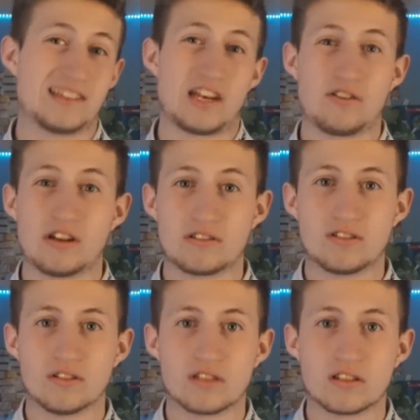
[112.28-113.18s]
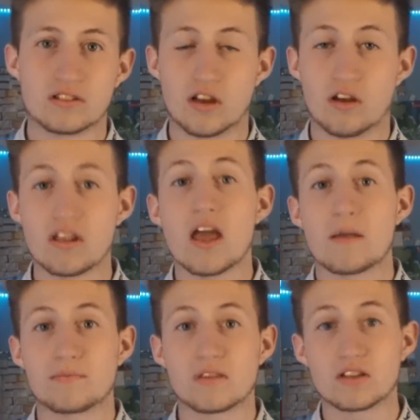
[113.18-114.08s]
as anyone else does. So yeah,
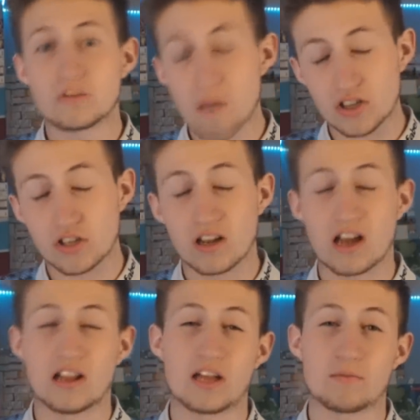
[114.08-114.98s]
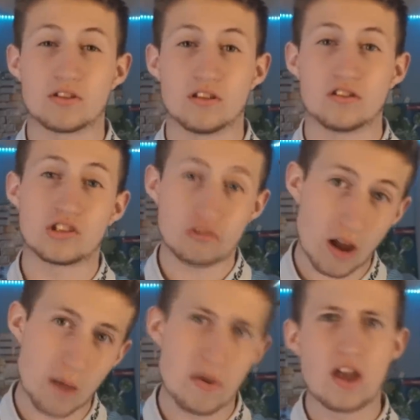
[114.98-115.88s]
smash a like button,
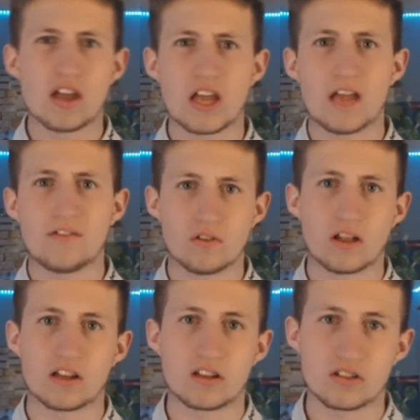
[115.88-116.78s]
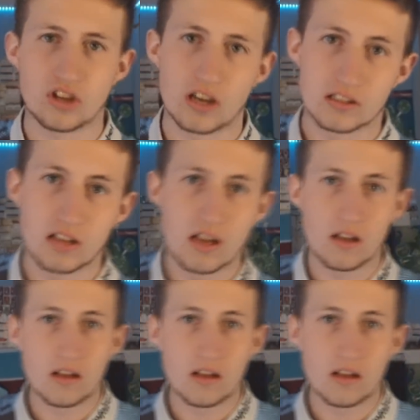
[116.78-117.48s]
subscribe if you like cheese,